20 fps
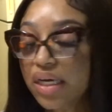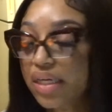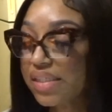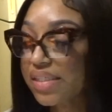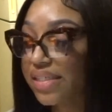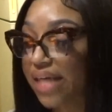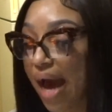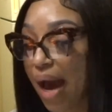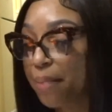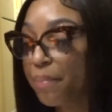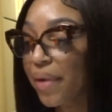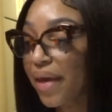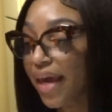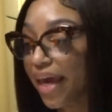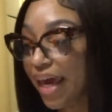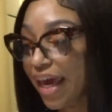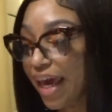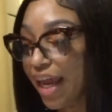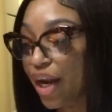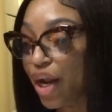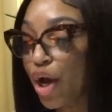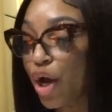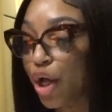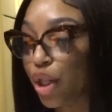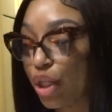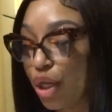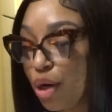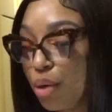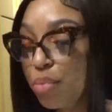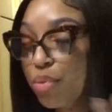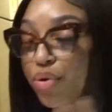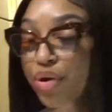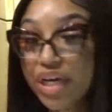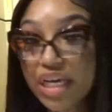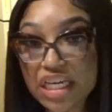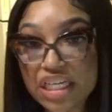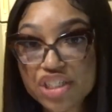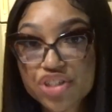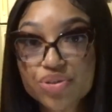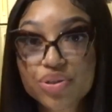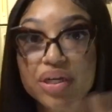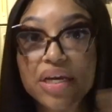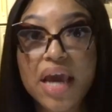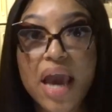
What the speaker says: typing in global entry